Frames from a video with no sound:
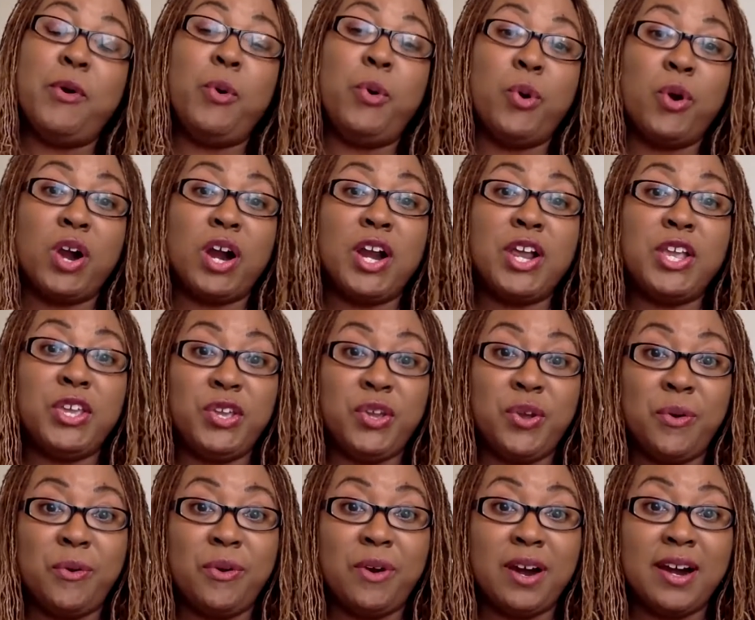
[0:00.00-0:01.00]
or
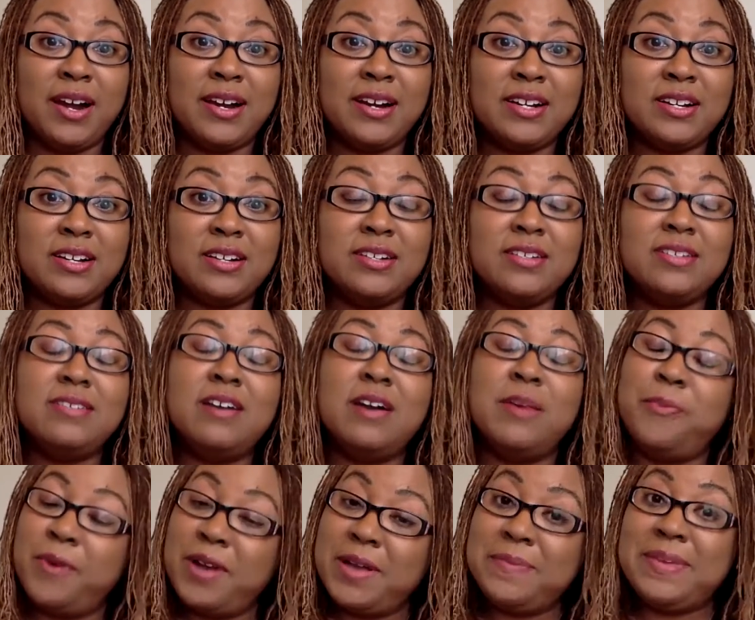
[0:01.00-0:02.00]
your
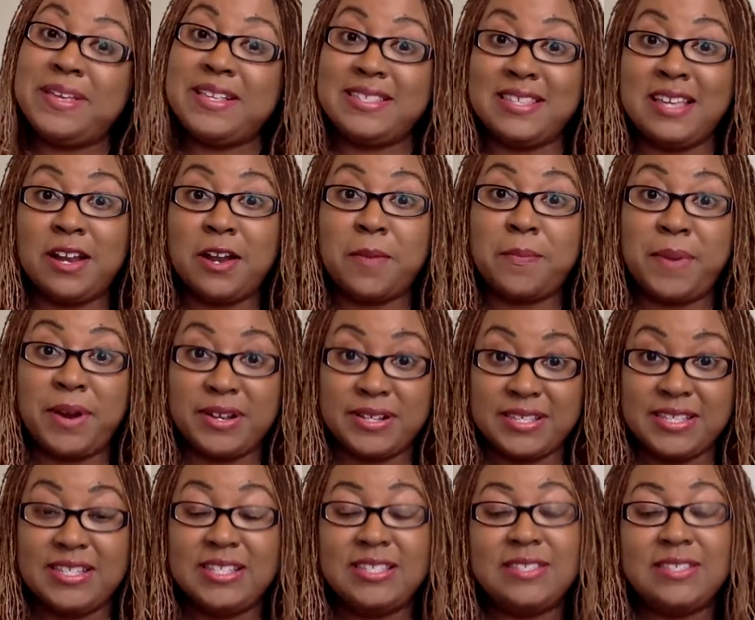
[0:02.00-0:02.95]
appointment setter person.